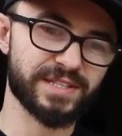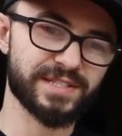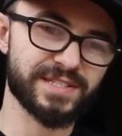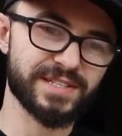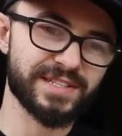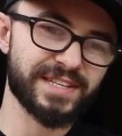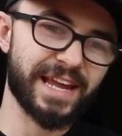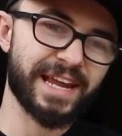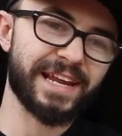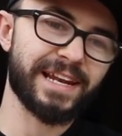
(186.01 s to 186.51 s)
It's
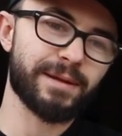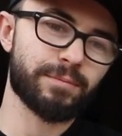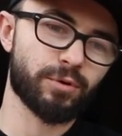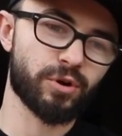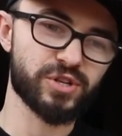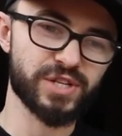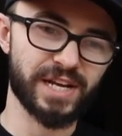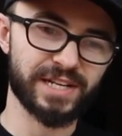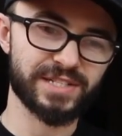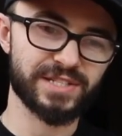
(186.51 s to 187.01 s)
a daily
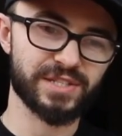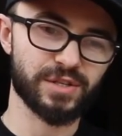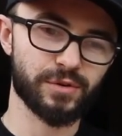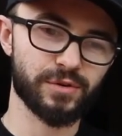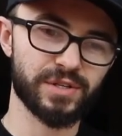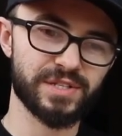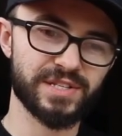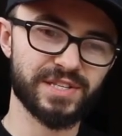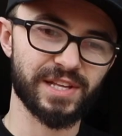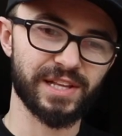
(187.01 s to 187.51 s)
project, so
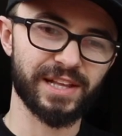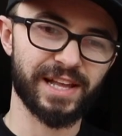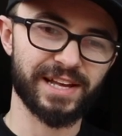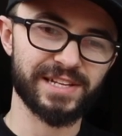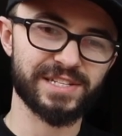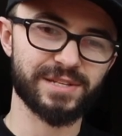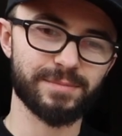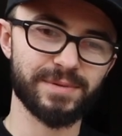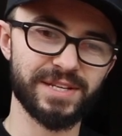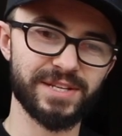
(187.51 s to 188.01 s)
it still
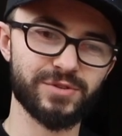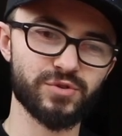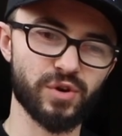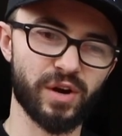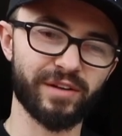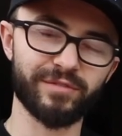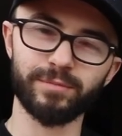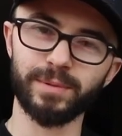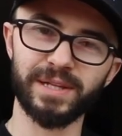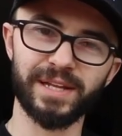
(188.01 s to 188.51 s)
has to be
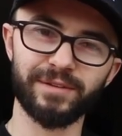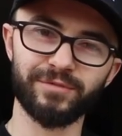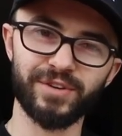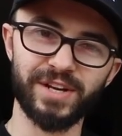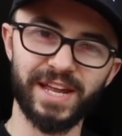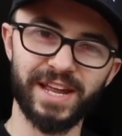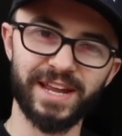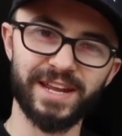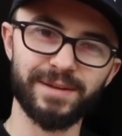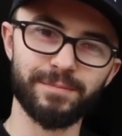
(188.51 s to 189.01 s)
drivable every
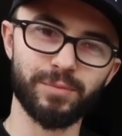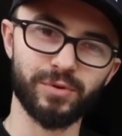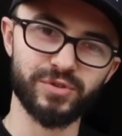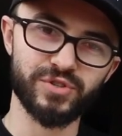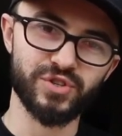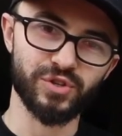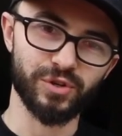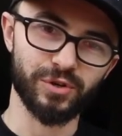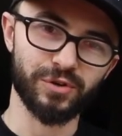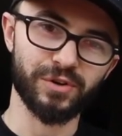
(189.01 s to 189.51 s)
day, but
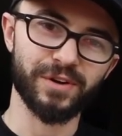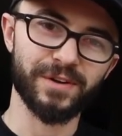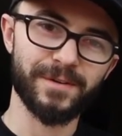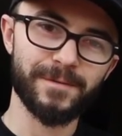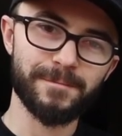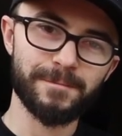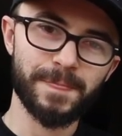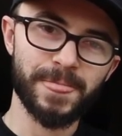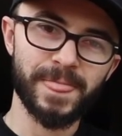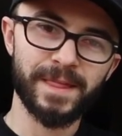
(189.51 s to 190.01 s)
sure, look,
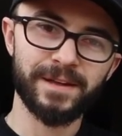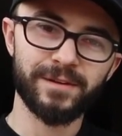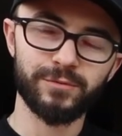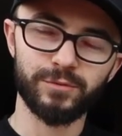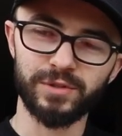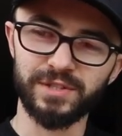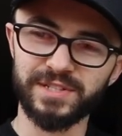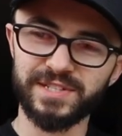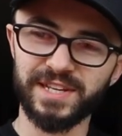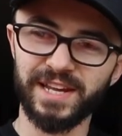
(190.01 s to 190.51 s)

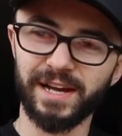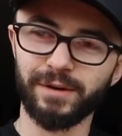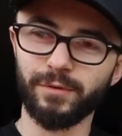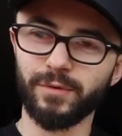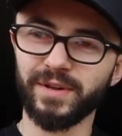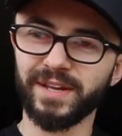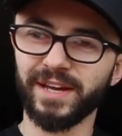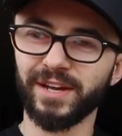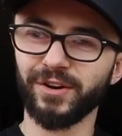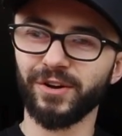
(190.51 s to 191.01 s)
we'll see how
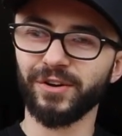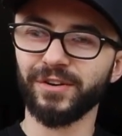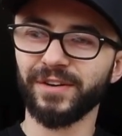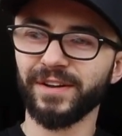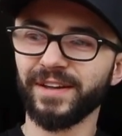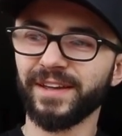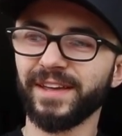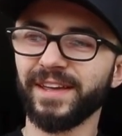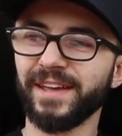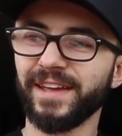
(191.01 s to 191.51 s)
we get on.
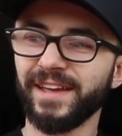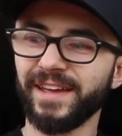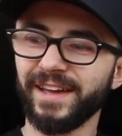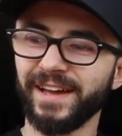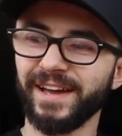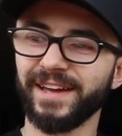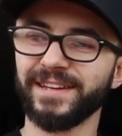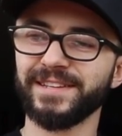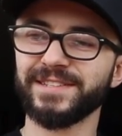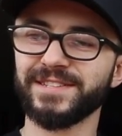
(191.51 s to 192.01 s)

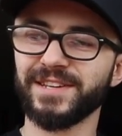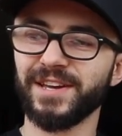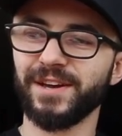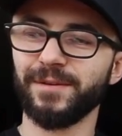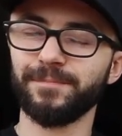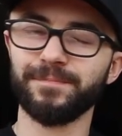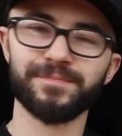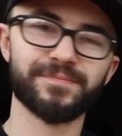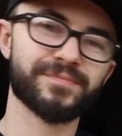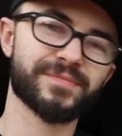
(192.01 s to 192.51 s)
And
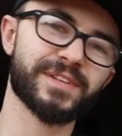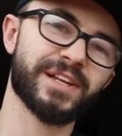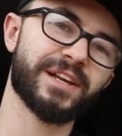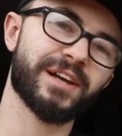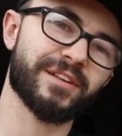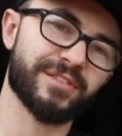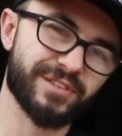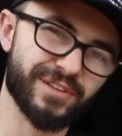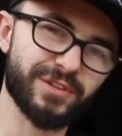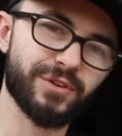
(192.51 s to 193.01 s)

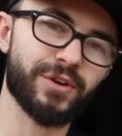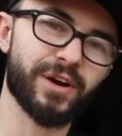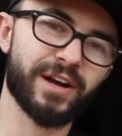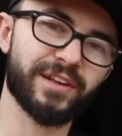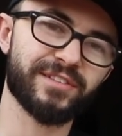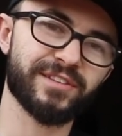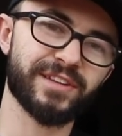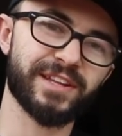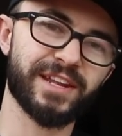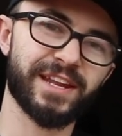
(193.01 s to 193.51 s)
I'll see you
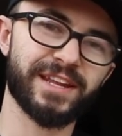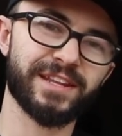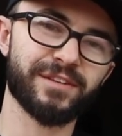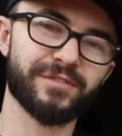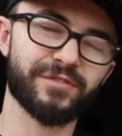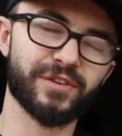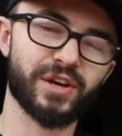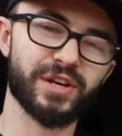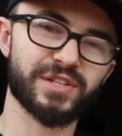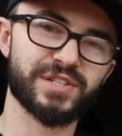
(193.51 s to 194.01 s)
guys in the
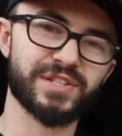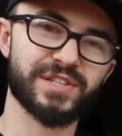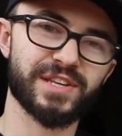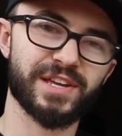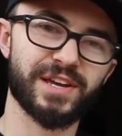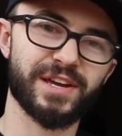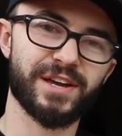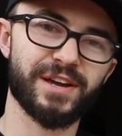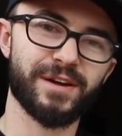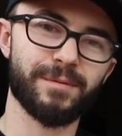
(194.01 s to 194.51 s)
first
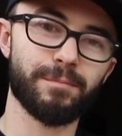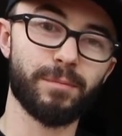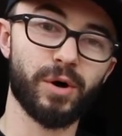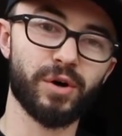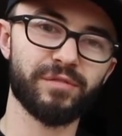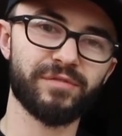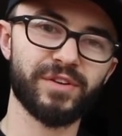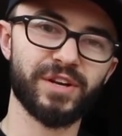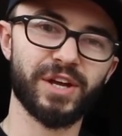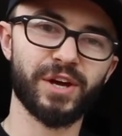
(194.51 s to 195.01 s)

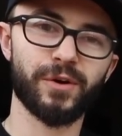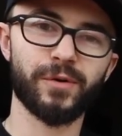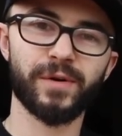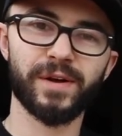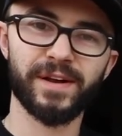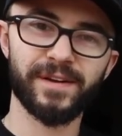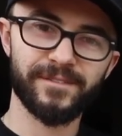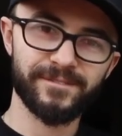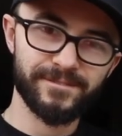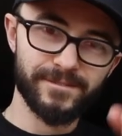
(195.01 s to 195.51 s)
mod video.
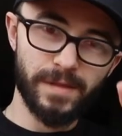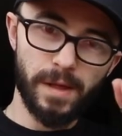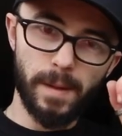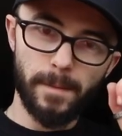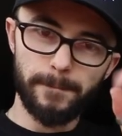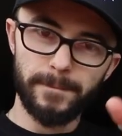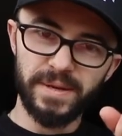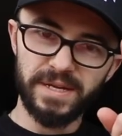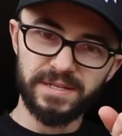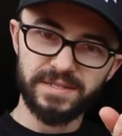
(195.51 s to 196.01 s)

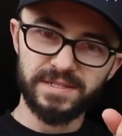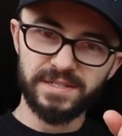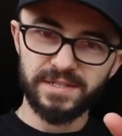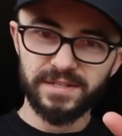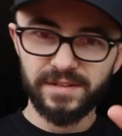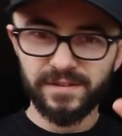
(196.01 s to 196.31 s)
Peace.